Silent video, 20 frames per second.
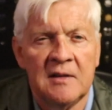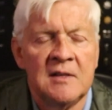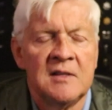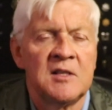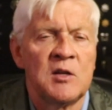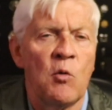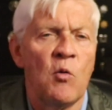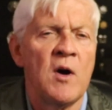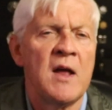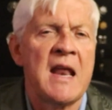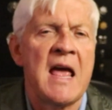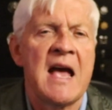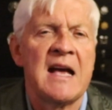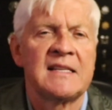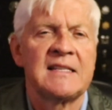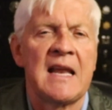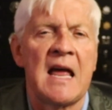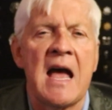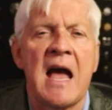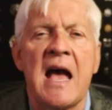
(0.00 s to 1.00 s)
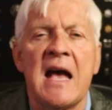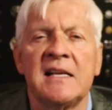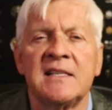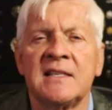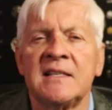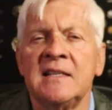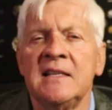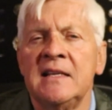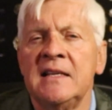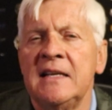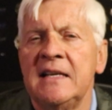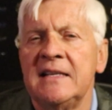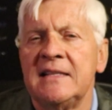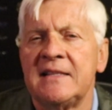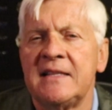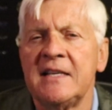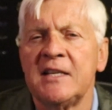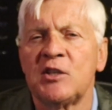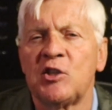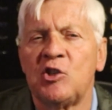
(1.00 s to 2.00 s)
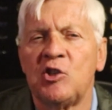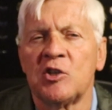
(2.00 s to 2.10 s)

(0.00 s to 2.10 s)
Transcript: So one has to ask, is this